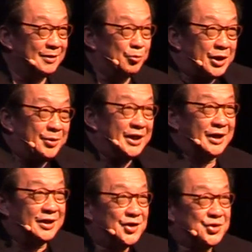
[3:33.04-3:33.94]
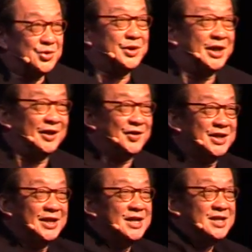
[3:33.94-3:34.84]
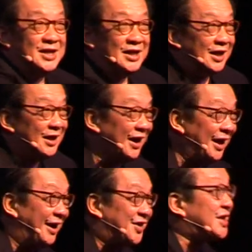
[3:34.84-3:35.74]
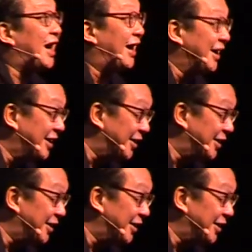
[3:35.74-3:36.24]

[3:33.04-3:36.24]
the Bukit Bintang Girls School girls in Star